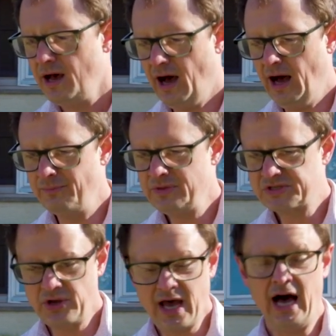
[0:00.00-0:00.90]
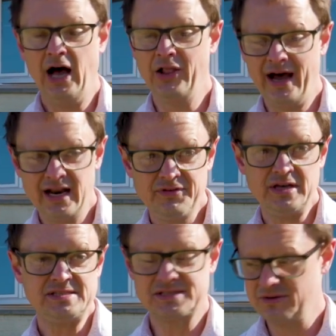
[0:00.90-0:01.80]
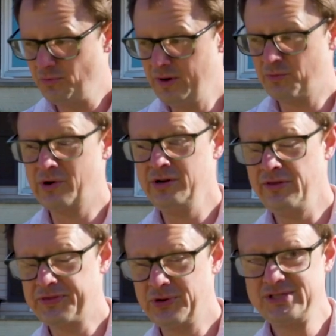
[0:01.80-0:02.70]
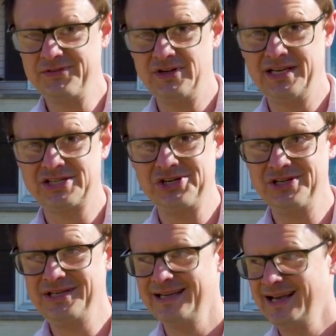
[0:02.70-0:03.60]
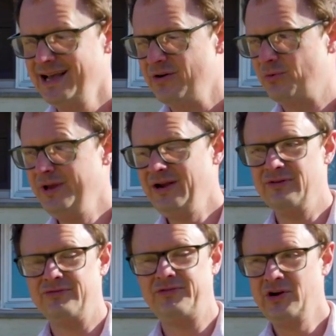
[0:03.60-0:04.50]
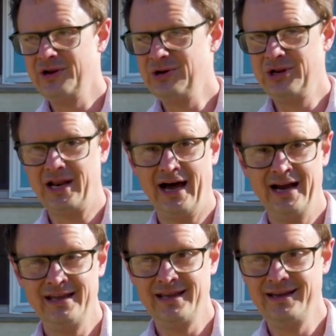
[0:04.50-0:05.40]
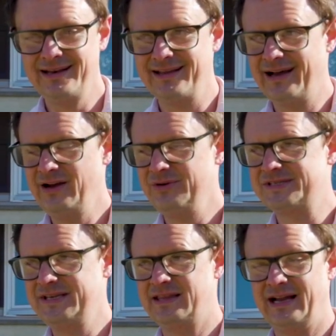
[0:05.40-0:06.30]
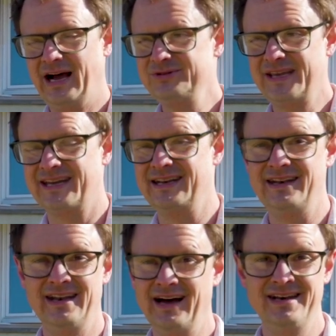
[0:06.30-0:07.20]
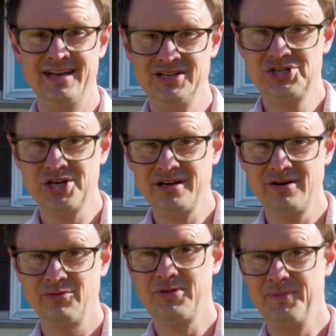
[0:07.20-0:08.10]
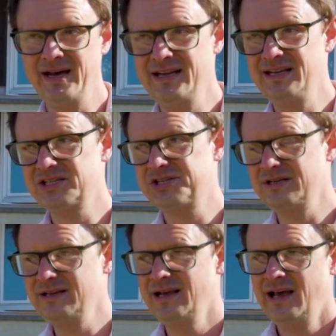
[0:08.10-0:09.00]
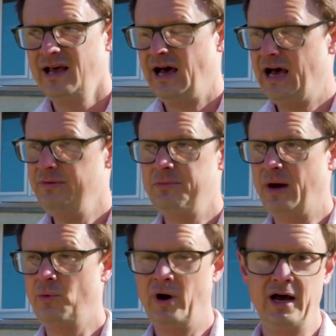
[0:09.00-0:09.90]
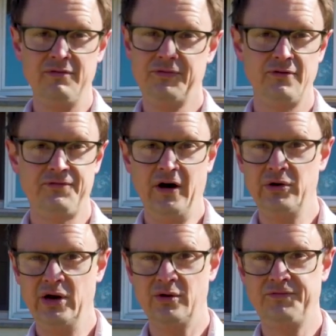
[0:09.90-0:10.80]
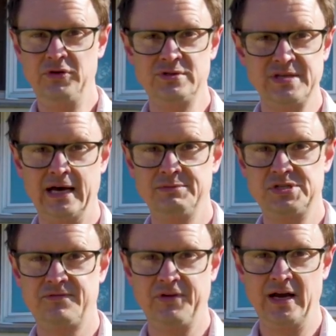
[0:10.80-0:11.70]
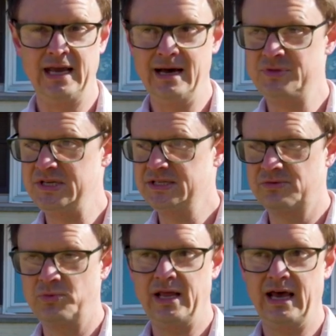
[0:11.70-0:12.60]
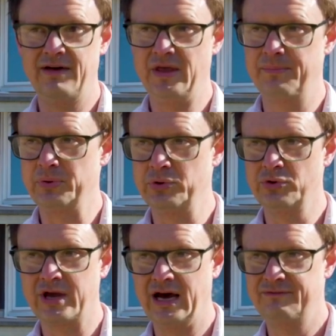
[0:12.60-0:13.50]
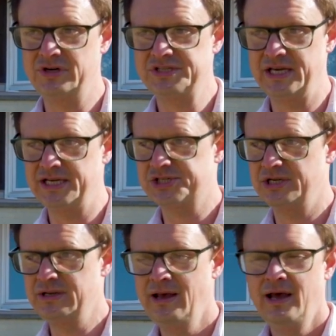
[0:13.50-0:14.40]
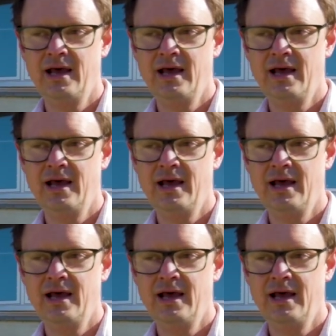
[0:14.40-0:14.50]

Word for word: Um, so, yeah, a lot of us, when we're in the throes of addiction, we are very good at hiding it. I yeah. always say that I was like a, a ninja with my addiction. I mean, my wife found out a few times she'd find empties and we'd have that brutal conversation.